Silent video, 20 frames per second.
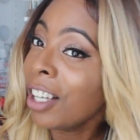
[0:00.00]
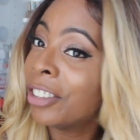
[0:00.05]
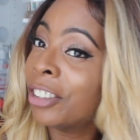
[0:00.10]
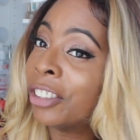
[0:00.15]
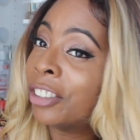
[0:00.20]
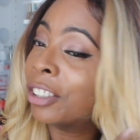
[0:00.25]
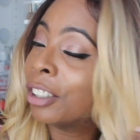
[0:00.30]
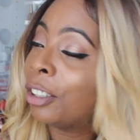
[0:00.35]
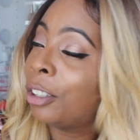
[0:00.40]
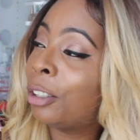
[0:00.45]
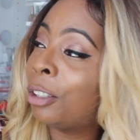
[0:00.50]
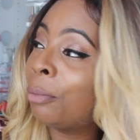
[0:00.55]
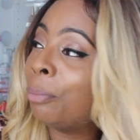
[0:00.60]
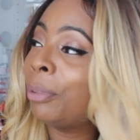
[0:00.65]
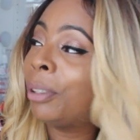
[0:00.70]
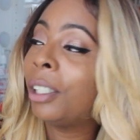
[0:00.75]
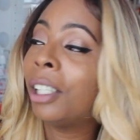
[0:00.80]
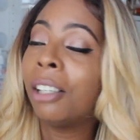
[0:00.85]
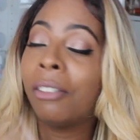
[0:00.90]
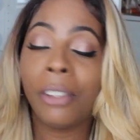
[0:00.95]
Just a little
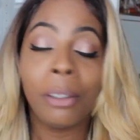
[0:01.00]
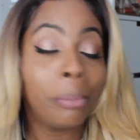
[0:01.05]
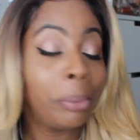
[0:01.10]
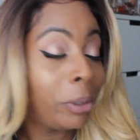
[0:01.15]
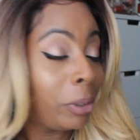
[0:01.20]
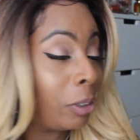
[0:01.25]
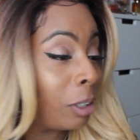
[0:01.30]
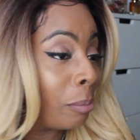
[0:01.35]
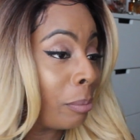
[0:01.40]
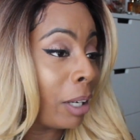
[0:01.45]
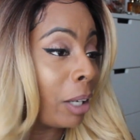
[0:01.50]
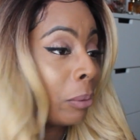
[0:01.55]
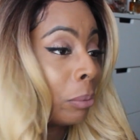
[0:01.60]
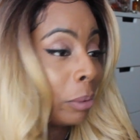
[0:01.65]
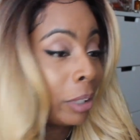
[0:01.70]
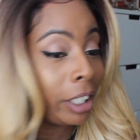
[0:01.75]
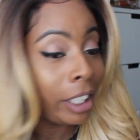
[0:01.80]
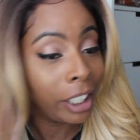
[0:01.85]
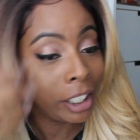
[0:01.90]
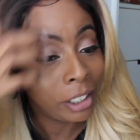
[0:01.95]
bit of it. Put it on my
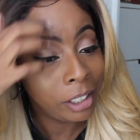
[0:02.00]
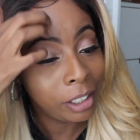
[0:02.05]
wig.